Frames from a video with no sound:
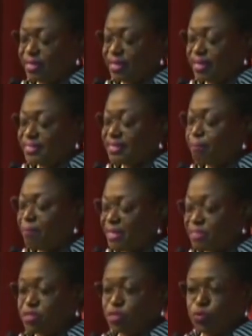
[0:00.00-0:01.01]
to
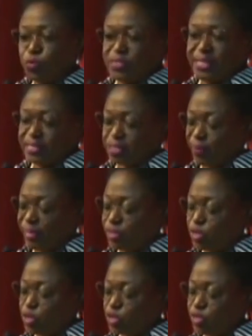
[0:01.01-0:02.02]
meet those
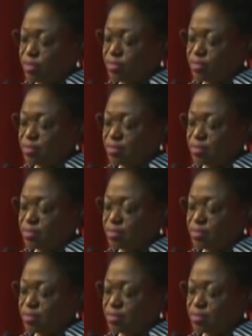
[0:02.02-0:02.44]
expectations.